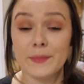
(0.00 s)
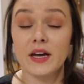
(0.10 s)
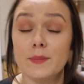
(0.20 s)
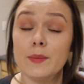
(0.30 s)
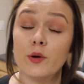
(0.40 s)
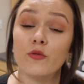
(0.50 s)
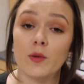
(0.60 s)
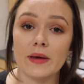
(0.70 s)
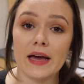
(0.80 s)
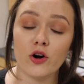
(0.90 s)
I'm going to be
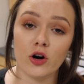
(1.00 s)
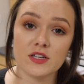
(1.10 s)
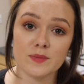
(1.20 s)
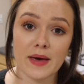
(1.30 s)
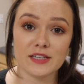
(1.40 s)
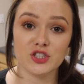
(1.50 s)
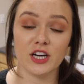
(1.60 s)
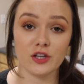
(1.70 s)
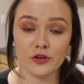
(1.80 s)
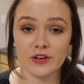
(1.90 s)
performing a cross-match
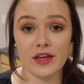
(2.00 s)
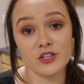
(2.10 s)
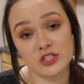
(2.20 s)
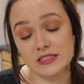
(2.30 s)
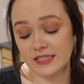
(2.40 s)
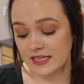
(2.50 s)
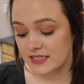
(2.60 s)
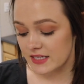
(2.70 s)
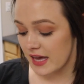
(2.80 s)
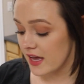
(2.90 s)
agglutination
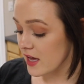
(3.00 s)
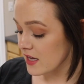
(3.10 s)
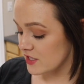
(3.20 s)
test today.